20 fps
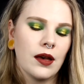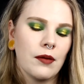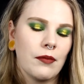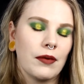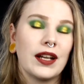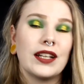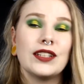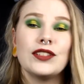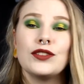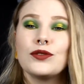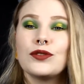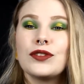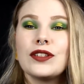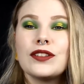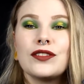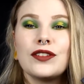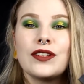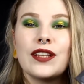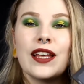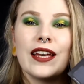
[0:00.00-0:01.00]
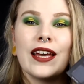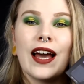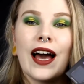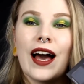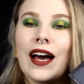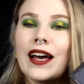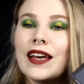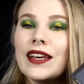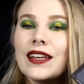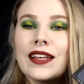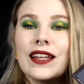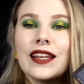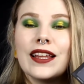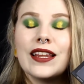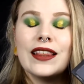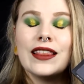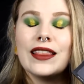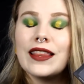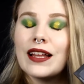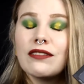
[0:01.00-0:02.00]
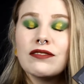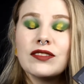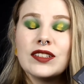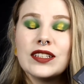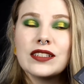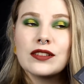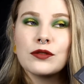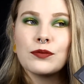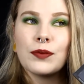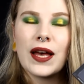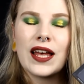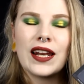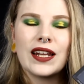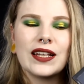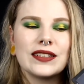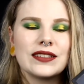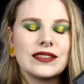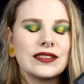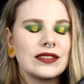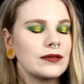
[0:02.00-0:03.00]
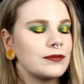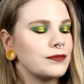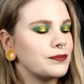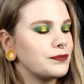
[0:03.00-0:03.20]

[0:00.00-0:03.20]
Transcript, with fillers: But I used it today. I love this palette.